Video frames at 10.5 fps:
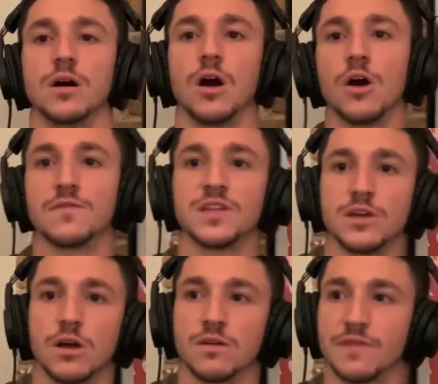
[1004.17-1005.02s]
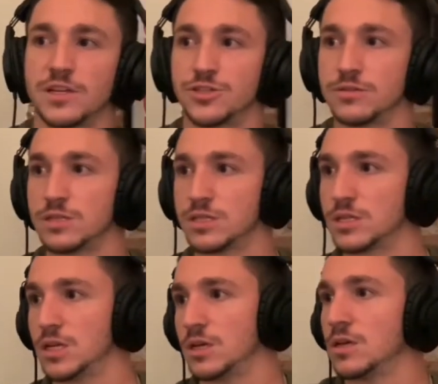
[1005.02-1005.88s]
of the Young Avengers.
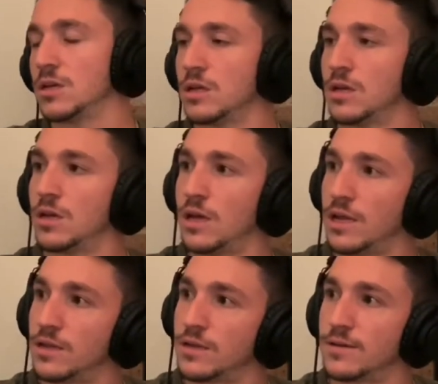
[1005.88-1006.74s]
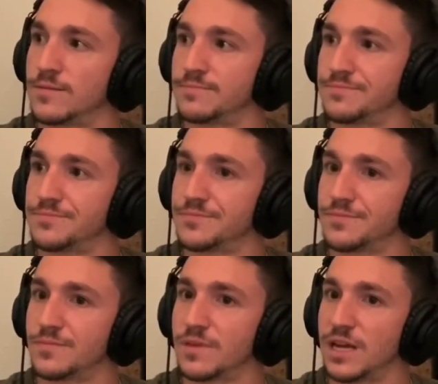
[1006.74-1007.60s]
And um,
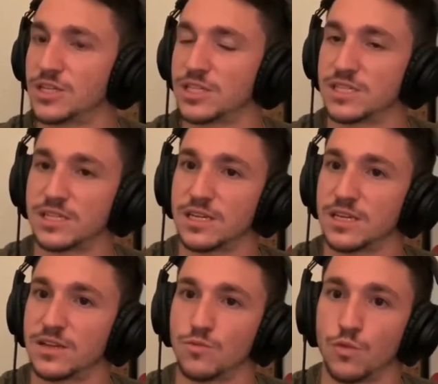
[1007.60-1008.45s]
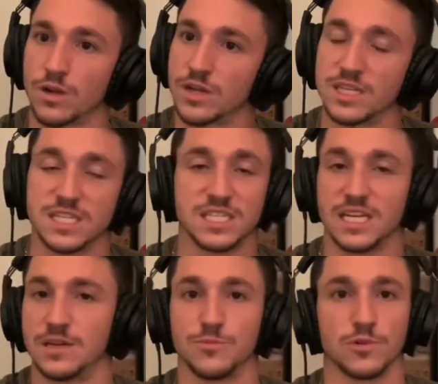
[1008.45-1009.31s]
I just we're gonna
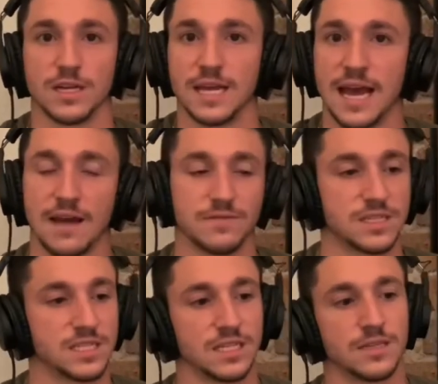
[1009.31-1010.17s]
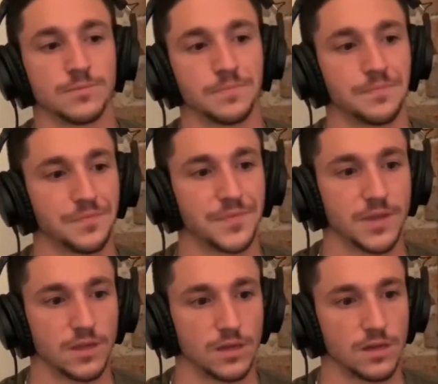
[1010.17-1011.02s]
see him. We're gonna have to see him,
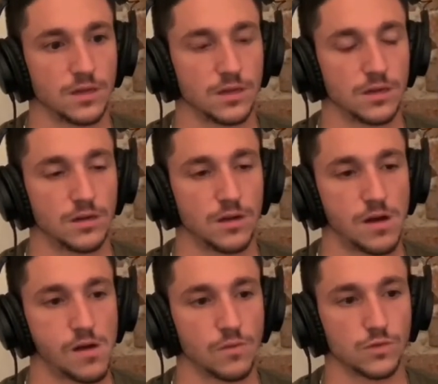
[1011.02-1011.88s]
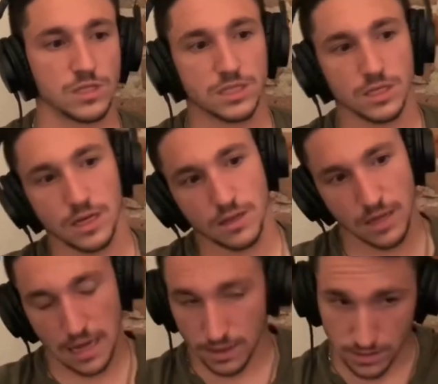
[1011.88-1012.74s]
and we'll see how
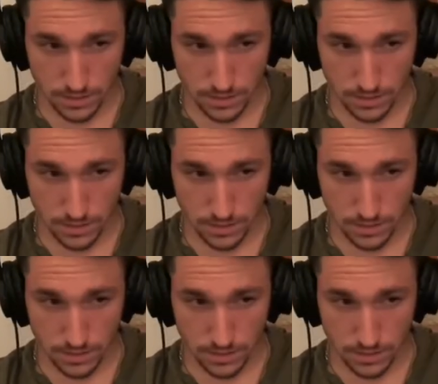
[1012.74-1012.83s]
that